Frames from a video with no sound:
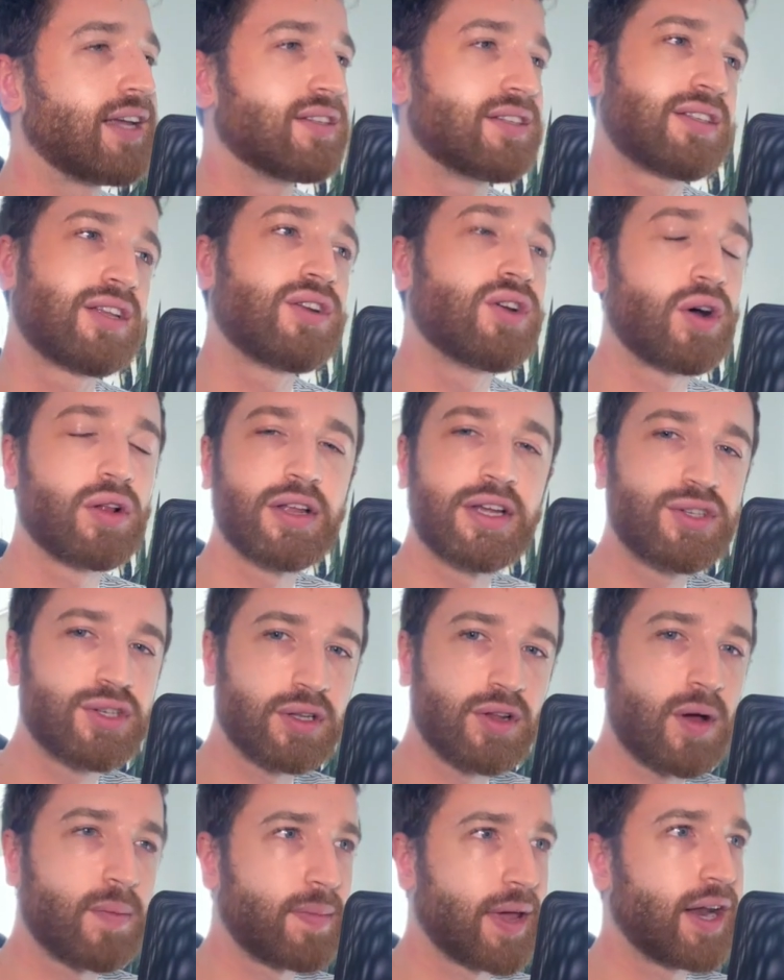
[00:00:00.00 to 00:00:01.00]
the knowledge a
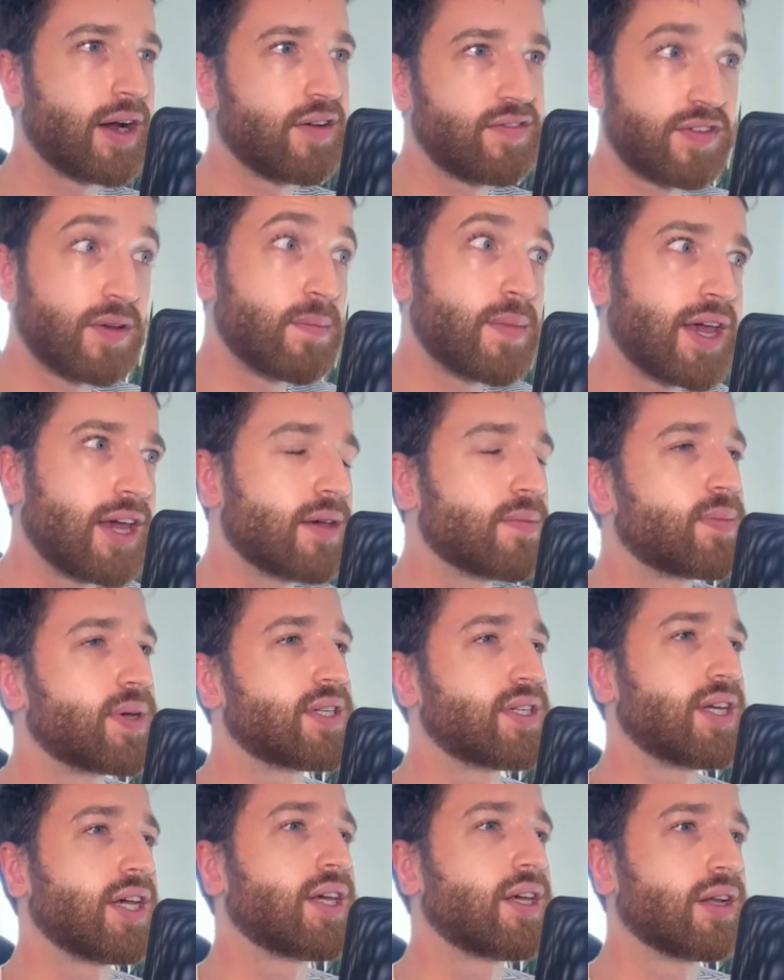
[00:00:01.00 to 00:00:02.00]
lot better, for me in
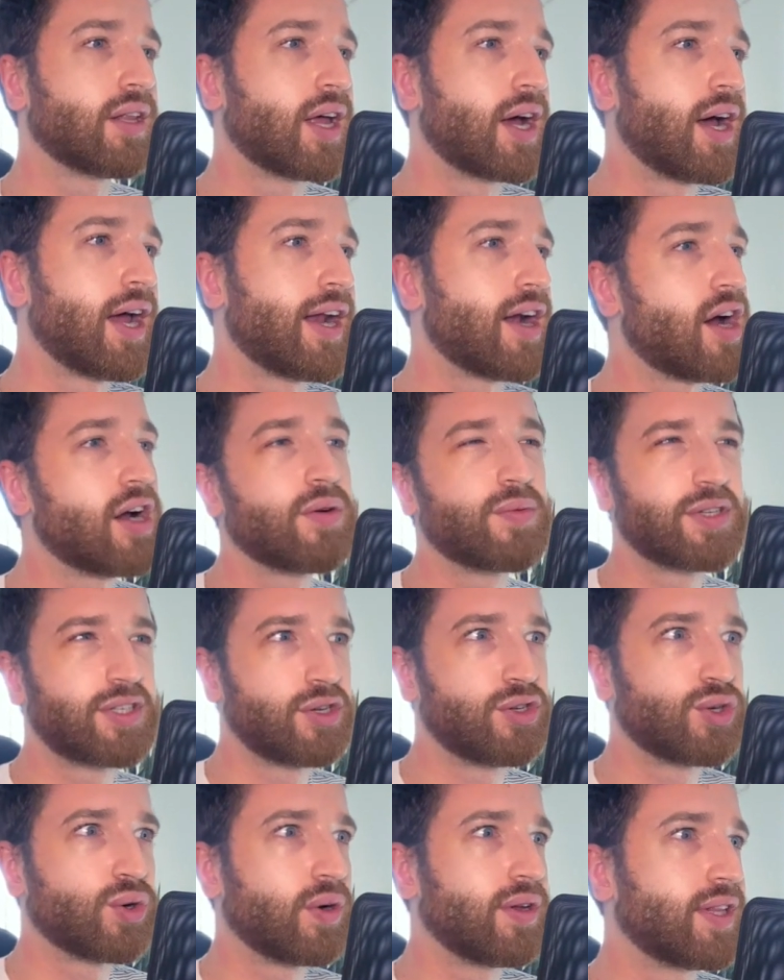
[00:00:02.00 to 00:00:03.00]
particular, and I always
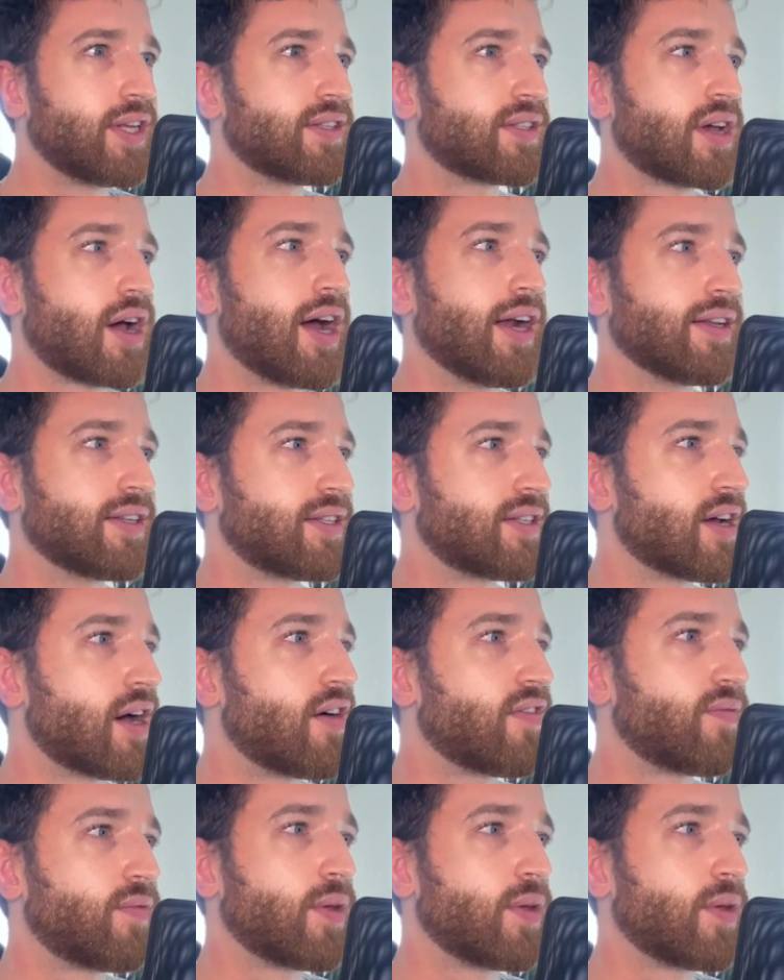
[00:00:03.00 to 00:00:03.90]
enjoyed this kind of stuff.